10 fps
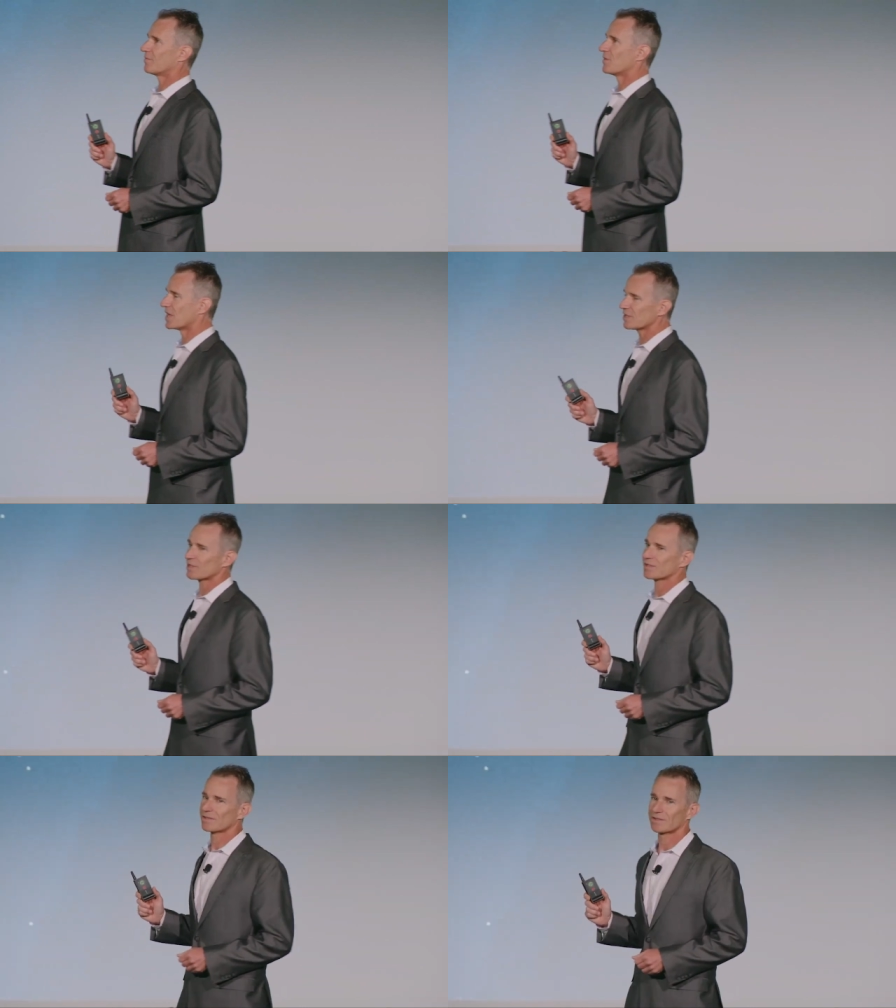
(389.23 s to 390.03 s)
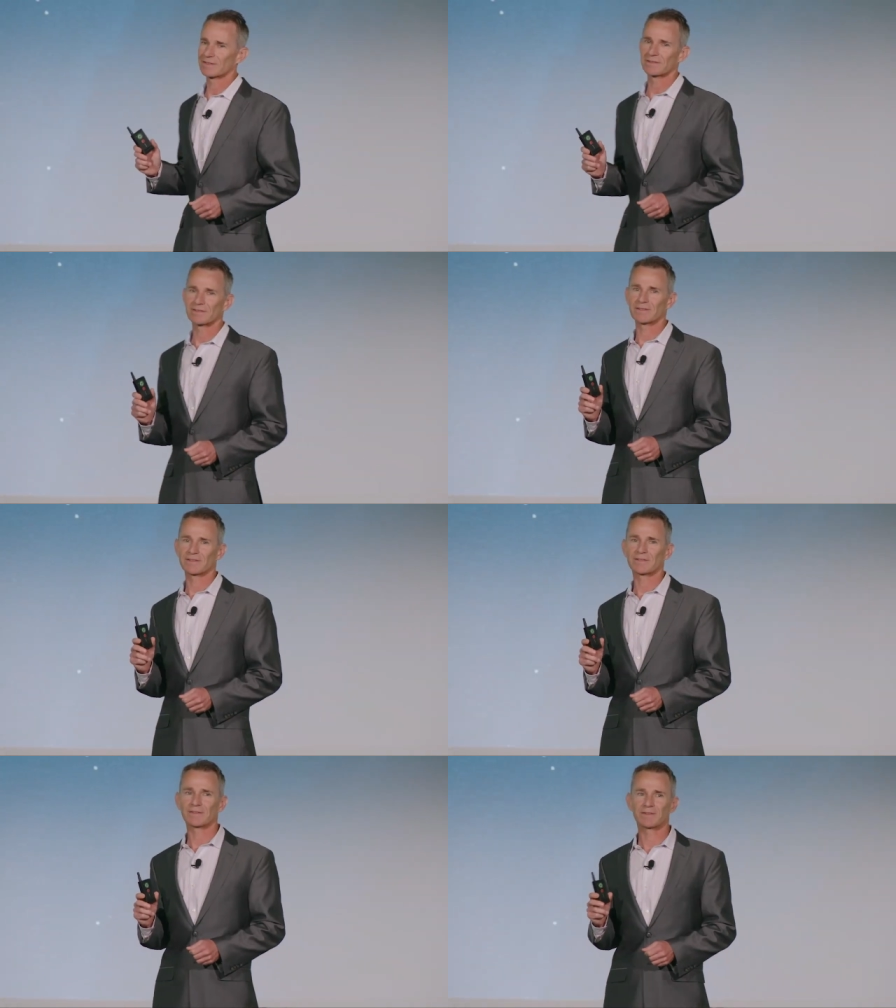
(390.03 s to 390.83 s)
this
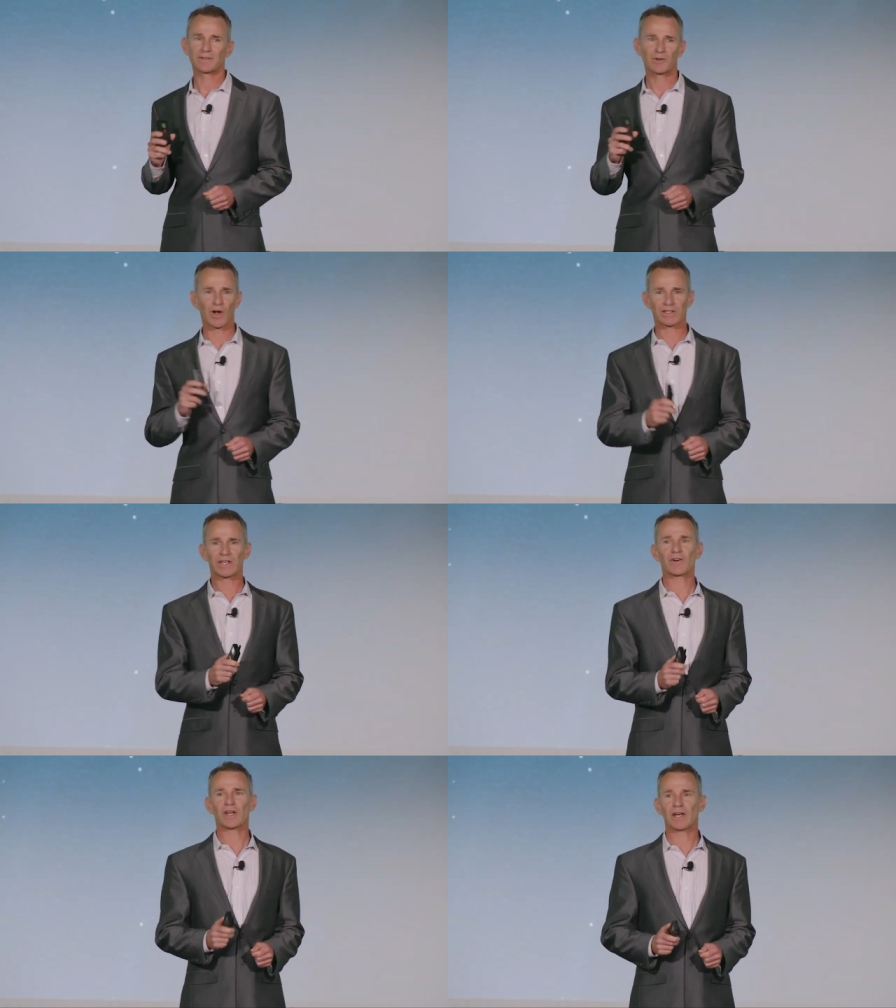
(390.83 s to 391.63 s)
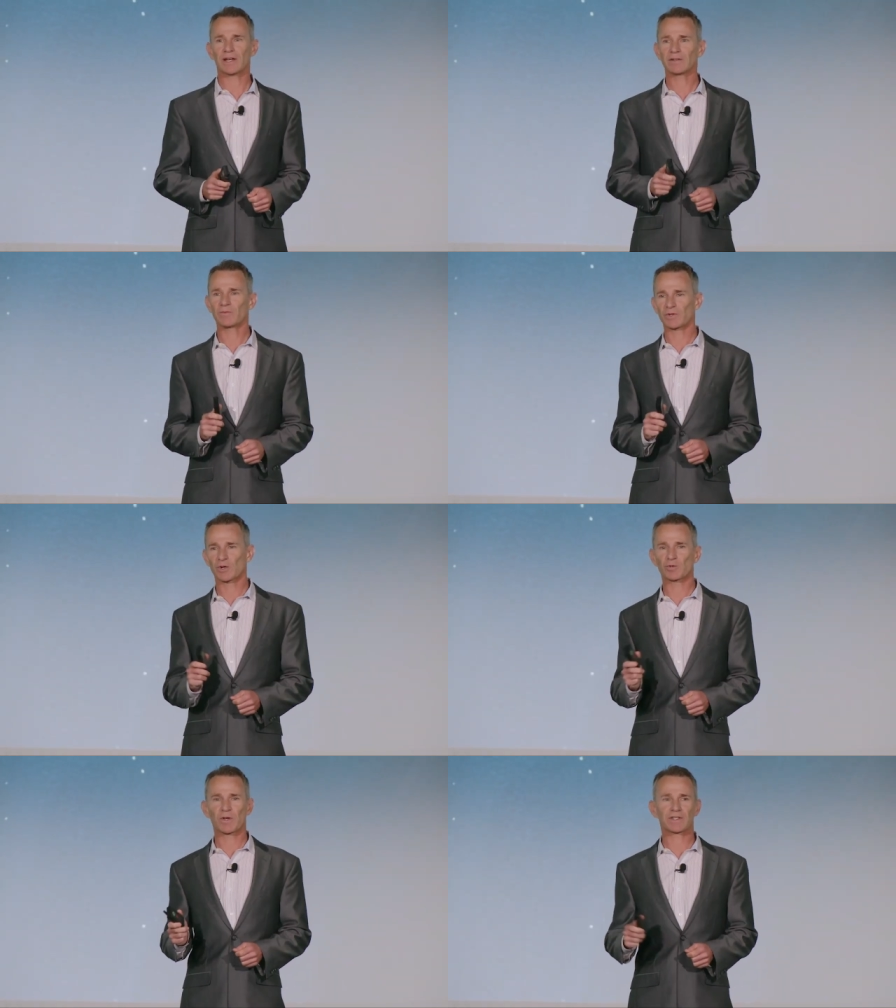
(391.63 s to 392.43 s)
criteria,
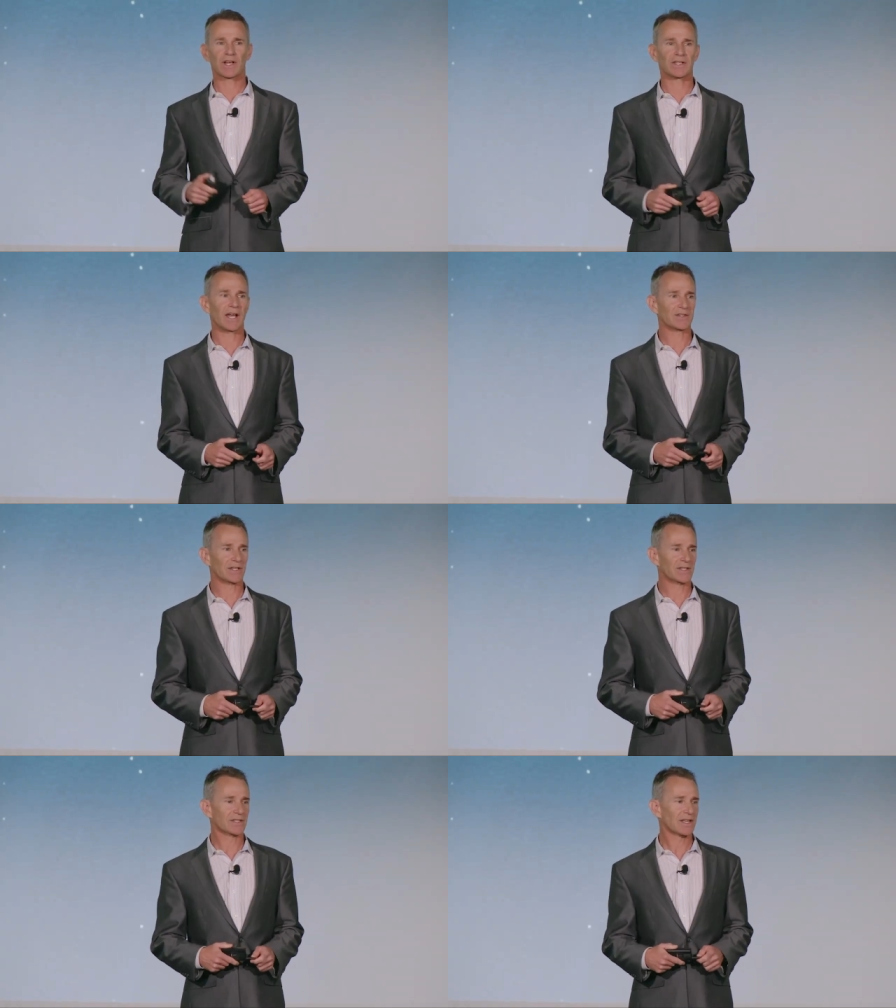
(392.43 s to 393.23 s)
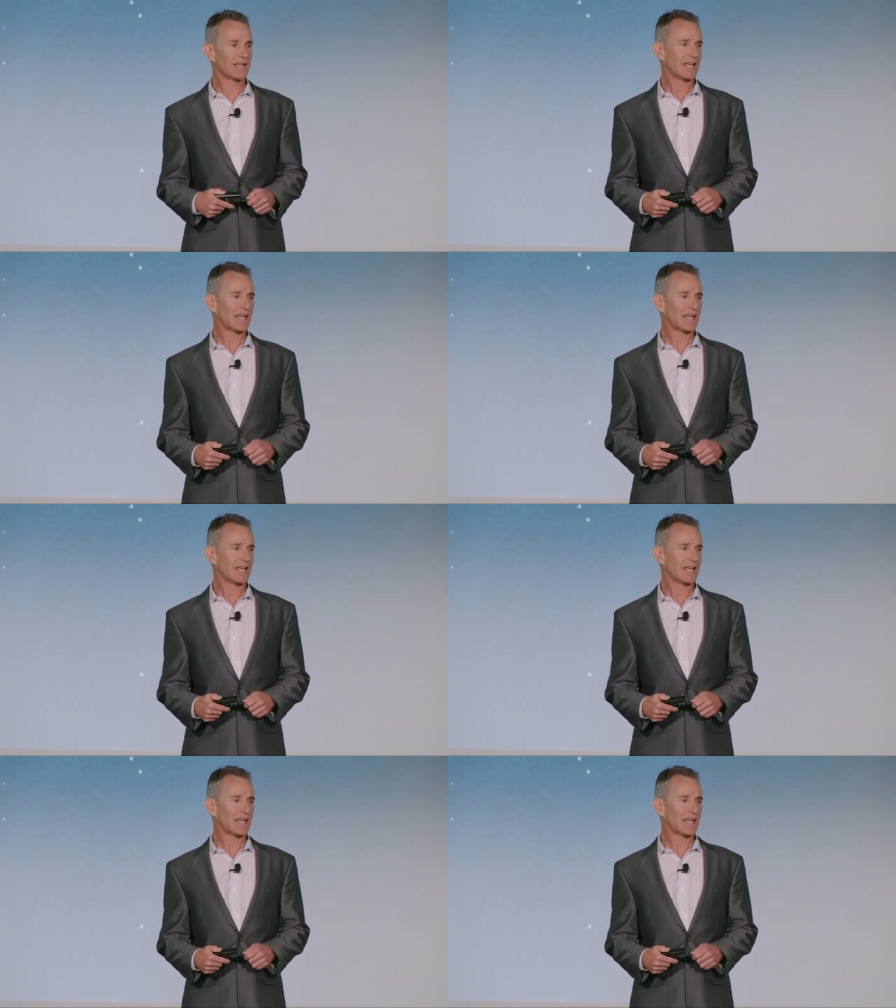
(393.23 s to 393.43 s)
returns-based style analysis,